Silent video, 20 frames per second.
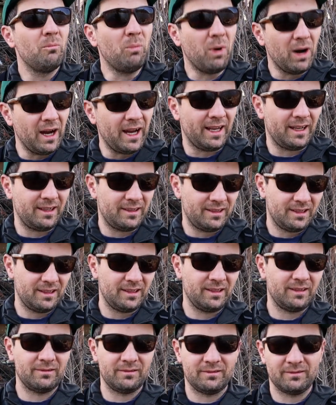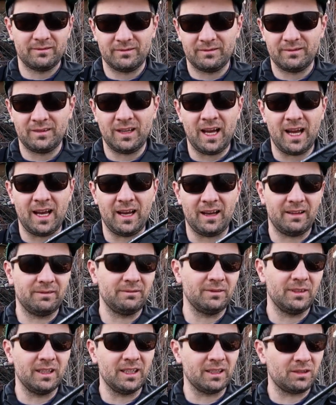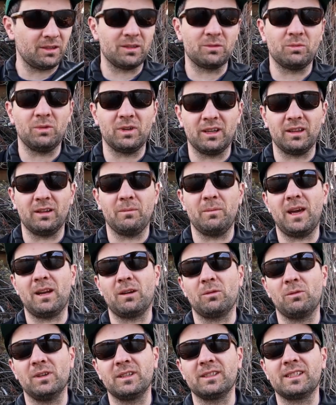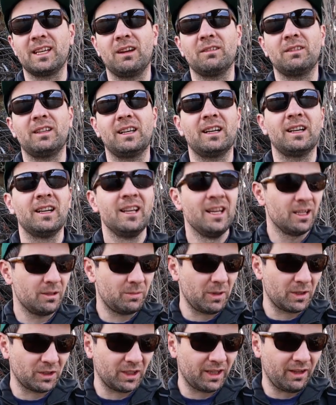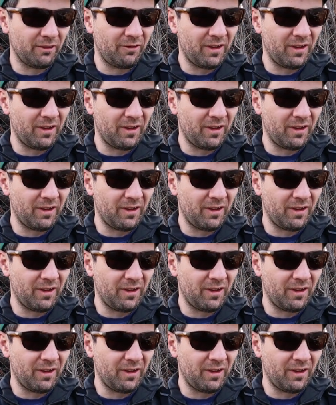but this is one of the better ones out there, especially the